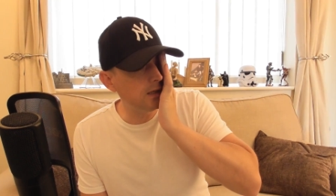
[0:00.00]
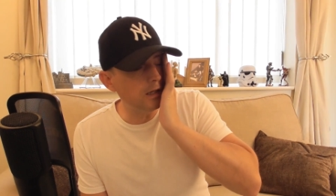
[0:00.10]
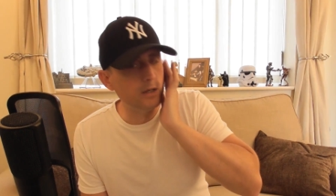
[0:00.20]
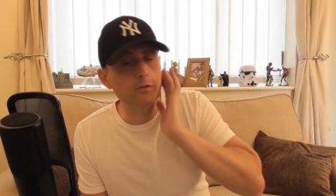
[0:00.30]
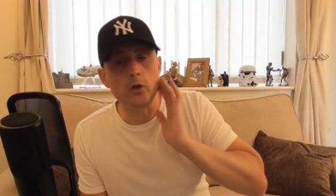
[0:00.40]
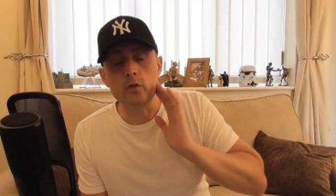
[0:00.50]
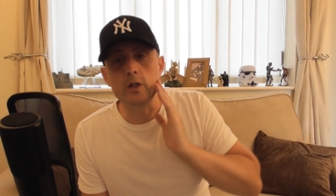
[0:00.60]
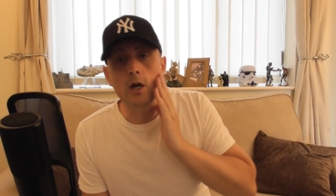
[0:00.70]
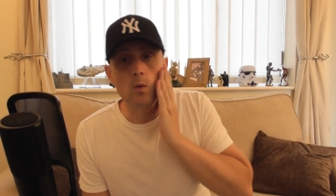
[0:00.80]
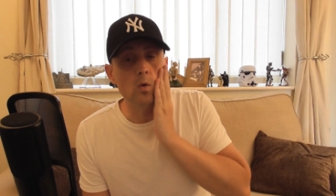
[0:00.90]
don't even know who the
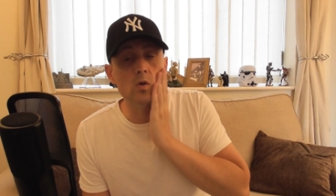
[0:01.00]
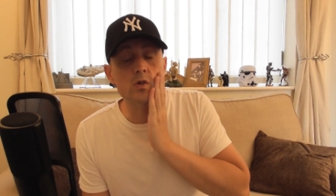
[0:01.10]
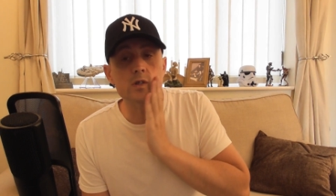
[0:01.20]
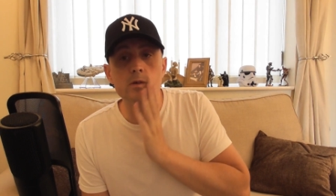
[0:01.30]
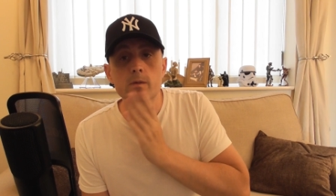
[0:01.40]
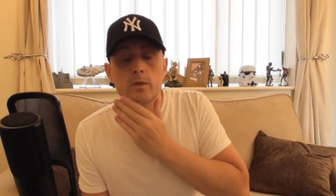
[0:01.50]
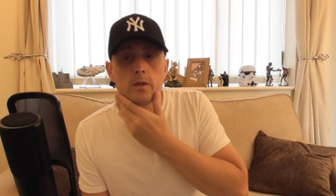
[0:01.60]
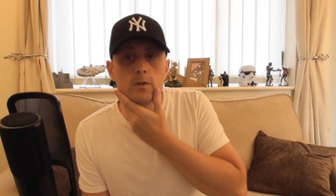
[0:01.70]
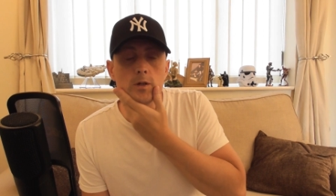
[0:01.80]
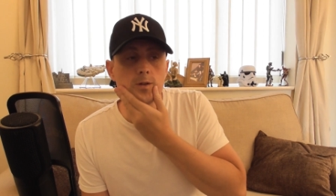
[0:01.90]
guy was.
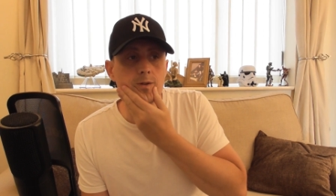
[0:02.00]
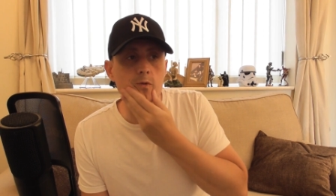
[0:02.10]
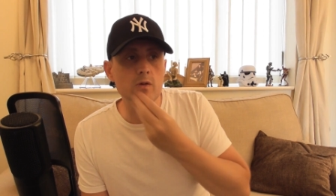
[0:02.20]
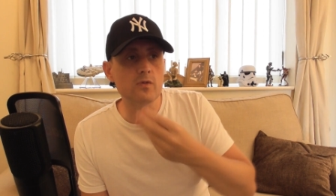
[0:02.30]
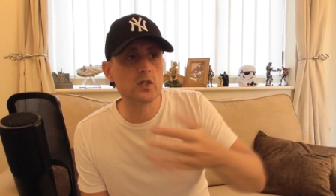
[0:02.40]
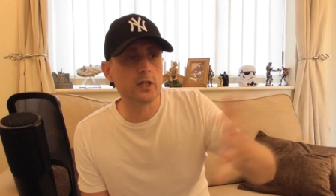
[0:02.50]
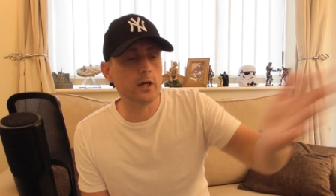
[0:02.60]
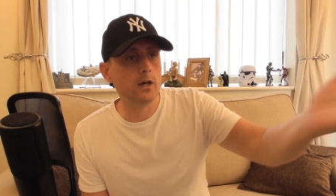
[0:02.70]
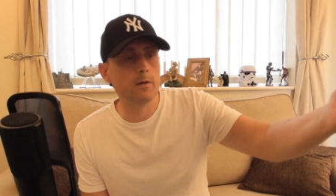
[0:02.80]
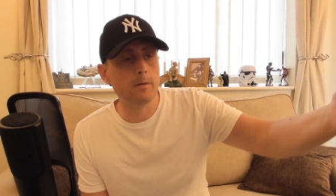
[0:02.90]
He was obviously
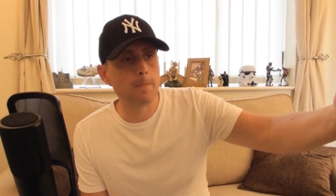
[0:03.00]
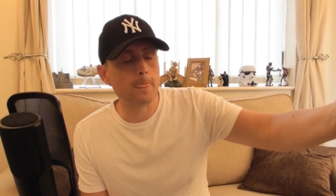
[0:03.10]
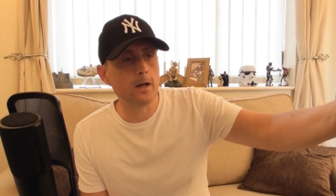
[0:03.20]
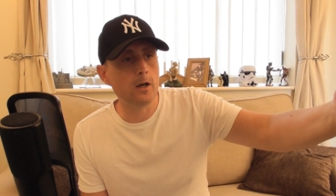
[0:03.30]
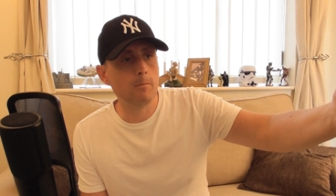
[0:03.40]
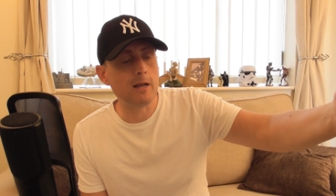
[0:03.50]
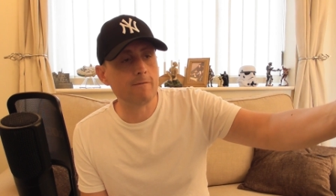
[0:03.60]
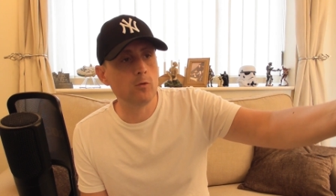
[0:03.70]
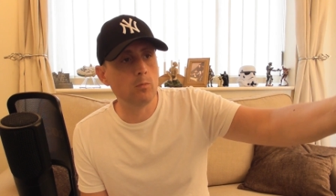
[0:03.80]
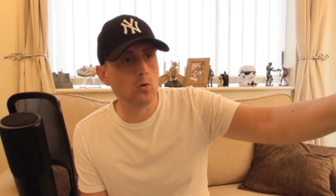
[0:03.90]
a
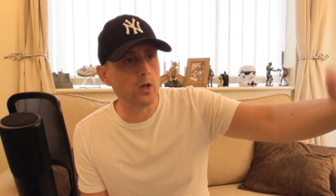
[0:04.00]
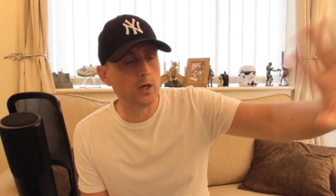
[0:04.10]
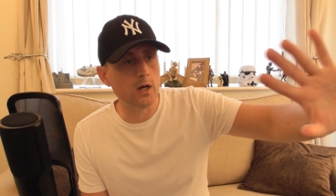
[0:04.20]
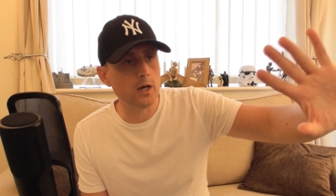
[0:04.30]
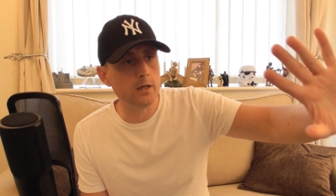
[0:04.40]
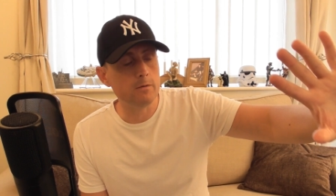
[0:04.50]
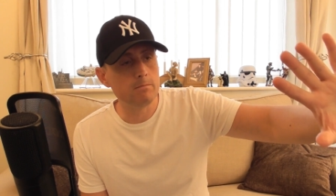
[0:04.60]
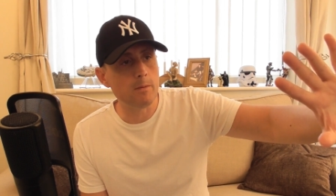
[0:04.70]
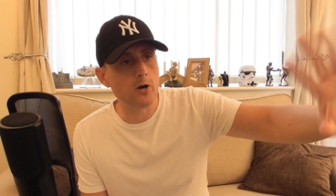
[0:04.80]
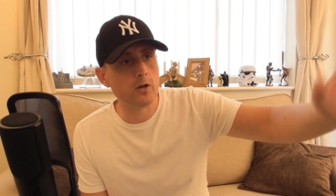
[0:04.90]
black footballer guy,
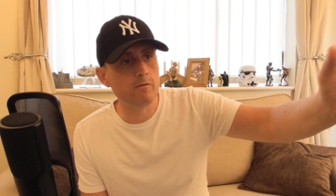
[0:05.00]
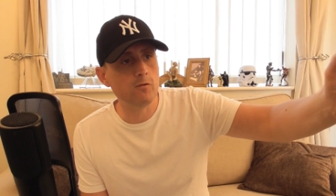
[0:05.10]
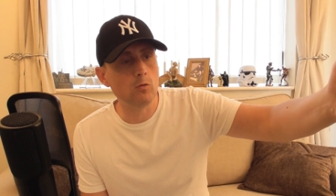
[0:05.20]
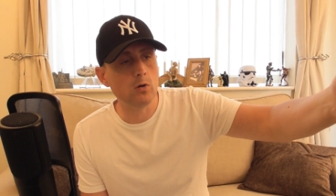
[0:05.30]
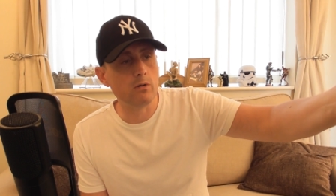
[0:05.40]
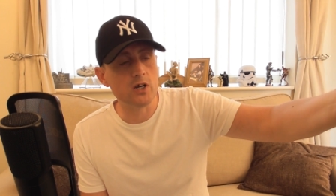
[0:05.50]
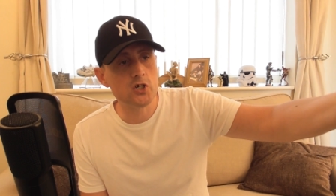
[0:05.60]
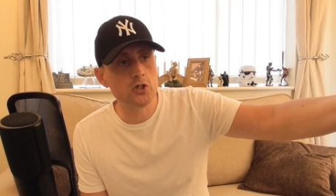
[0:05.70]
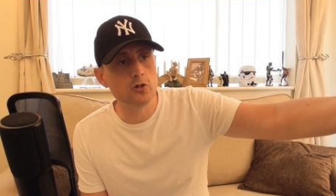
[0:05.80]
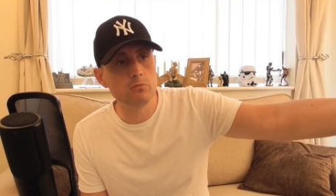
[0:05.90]
American footballer, I
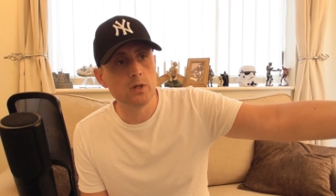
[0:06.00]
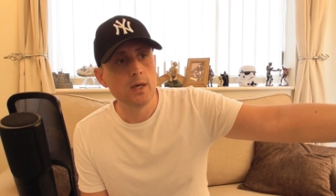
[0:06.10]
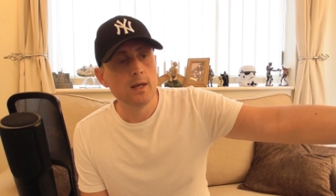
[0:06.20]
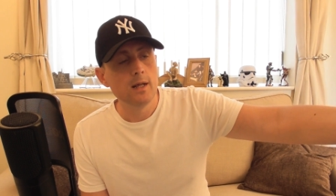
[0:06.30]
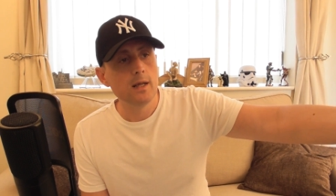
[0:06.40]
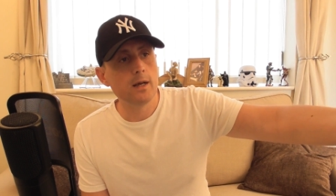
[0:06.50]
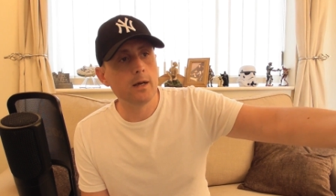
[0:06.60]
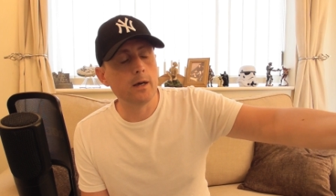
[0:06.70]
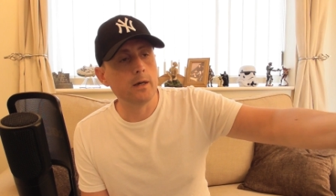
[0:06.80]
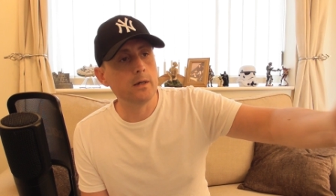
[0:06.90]
assume.
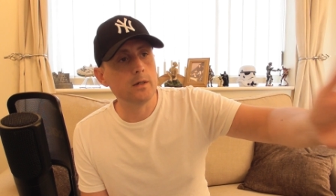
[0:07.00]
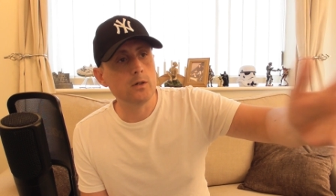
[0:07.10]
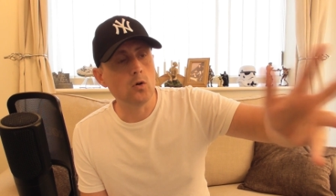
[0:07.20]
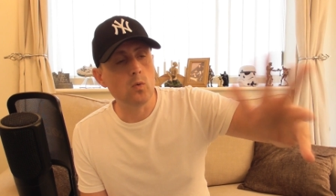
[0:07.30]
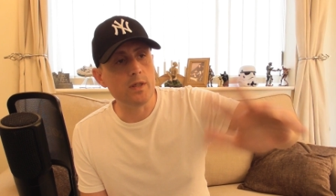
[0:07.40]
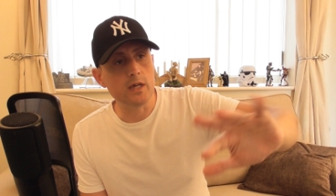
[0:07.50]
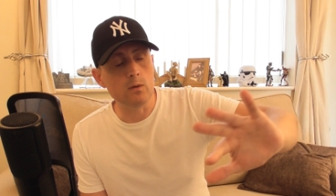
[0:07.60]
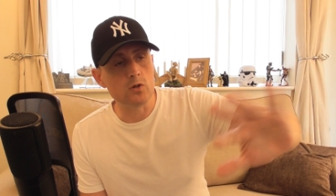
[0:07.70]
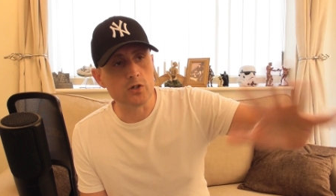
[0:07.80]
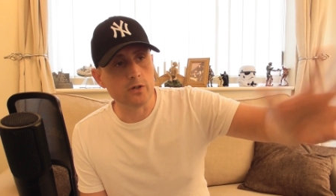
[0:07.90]
Or whether
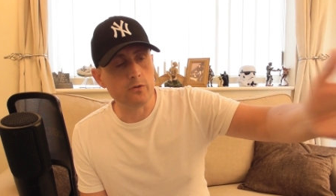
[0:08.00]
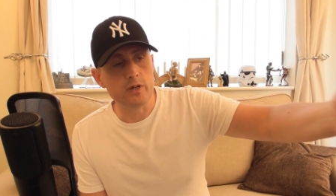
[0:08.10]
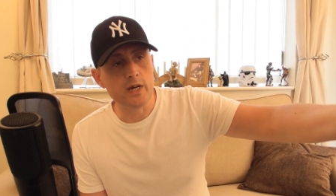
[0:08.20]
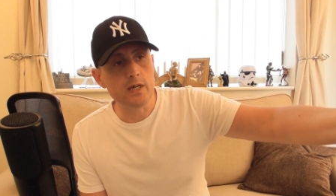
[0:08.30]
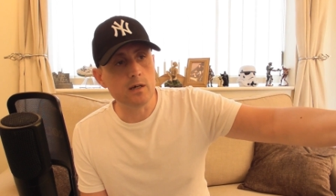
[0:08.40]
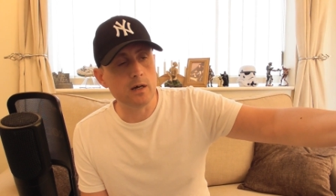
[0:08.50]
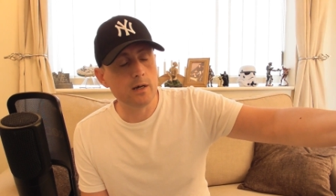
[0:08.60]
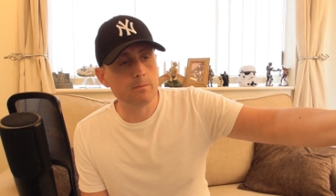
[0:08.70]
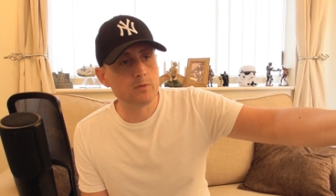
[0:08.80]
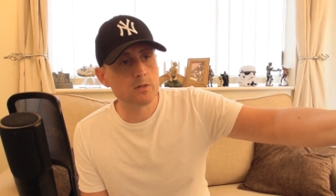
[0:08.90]
he was another EA
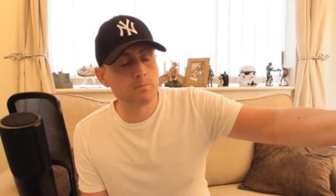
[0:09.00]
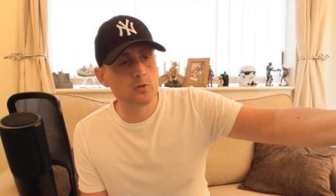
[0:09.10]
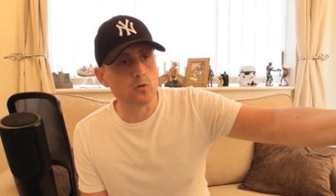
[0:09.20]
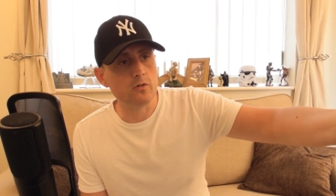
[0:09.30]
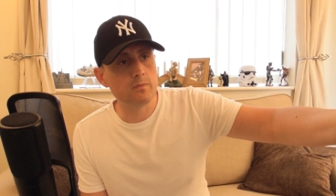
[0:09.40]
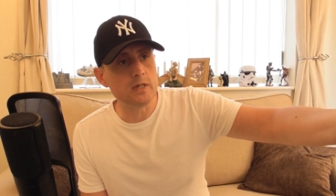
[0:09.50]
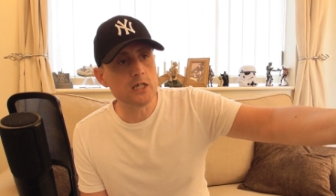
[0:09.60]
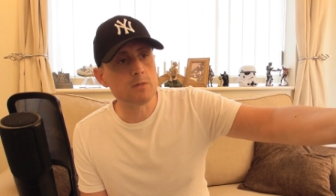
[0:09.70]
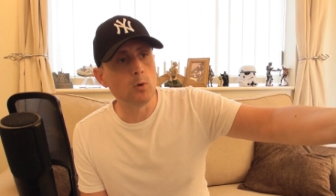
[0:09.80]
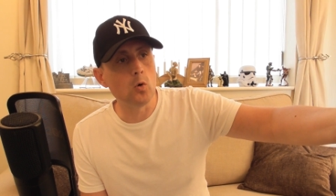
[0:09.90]
guy, sort of
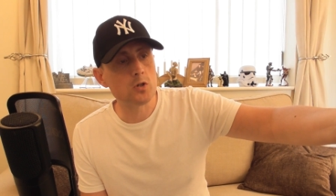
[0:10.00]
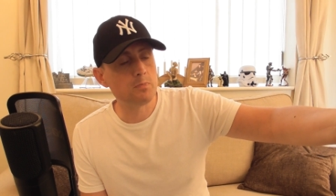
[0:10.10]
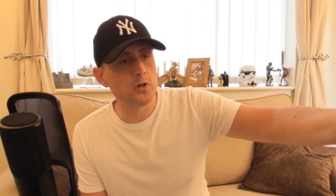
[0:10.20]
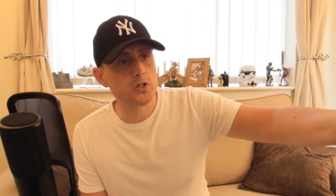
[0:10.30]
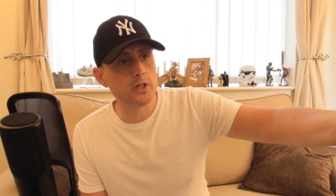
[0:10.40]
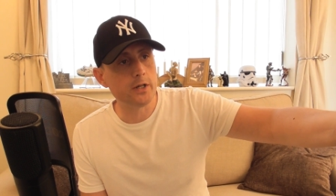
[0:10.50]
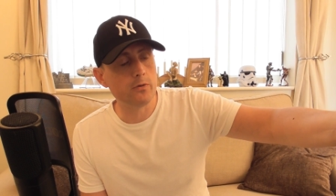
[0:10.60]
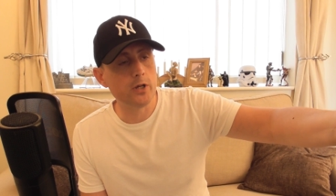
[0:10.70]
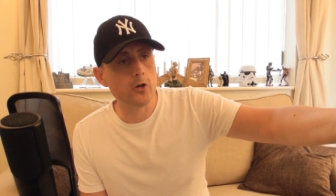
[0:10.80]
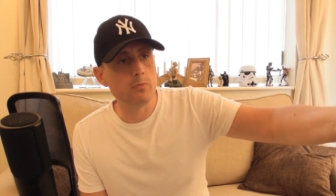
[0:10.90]
esports person, I
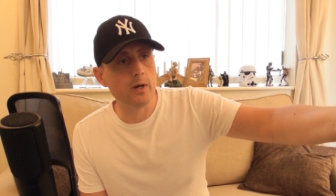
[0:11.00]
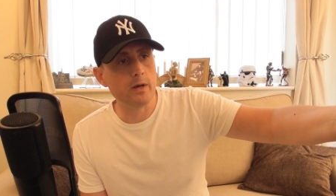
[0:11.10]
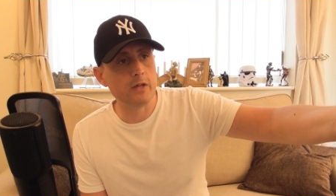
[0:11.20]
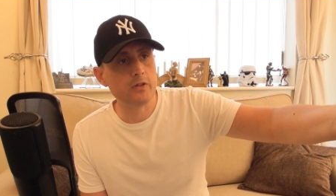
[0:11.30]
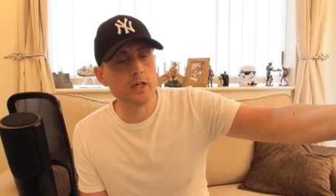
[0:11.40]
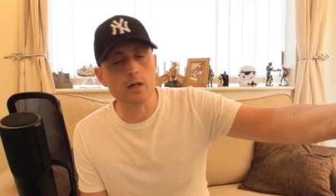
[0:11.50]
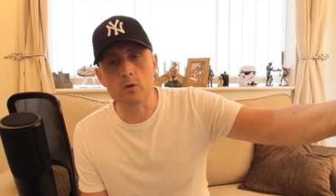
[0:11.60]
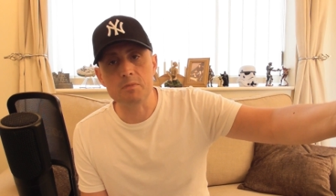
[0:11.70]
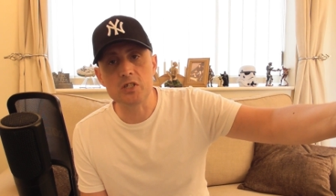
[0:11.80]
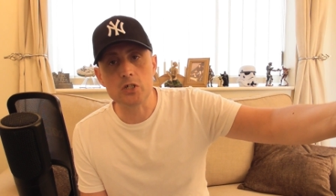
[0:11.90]
don't know, but I think I
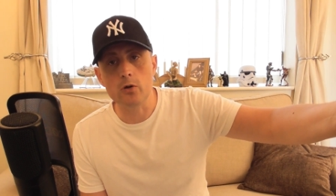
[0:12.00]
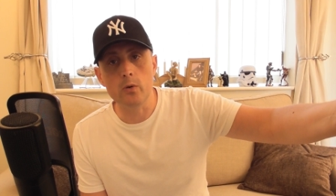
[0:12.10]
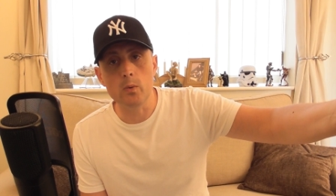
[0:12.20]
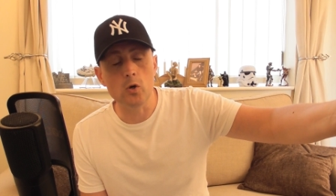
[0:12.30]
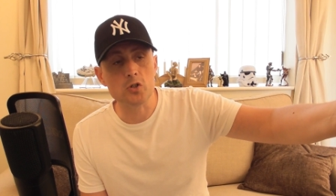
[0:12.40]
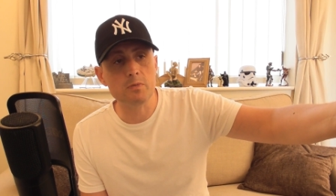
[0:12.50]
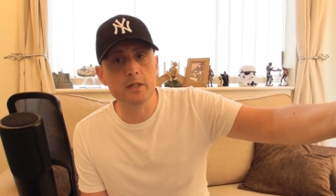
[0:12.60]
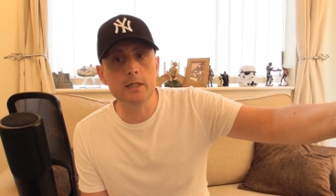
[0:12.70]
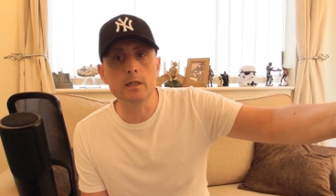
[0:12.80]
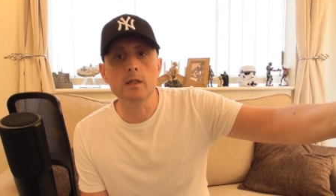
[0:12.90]
was meant to know who he was, but
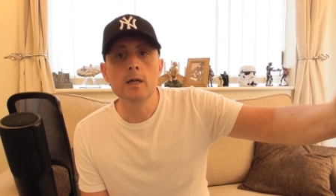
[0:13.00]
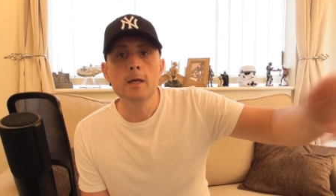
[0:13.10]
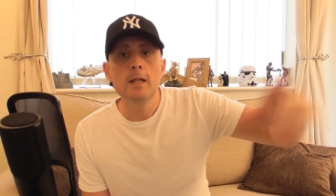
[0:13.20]
I didn't.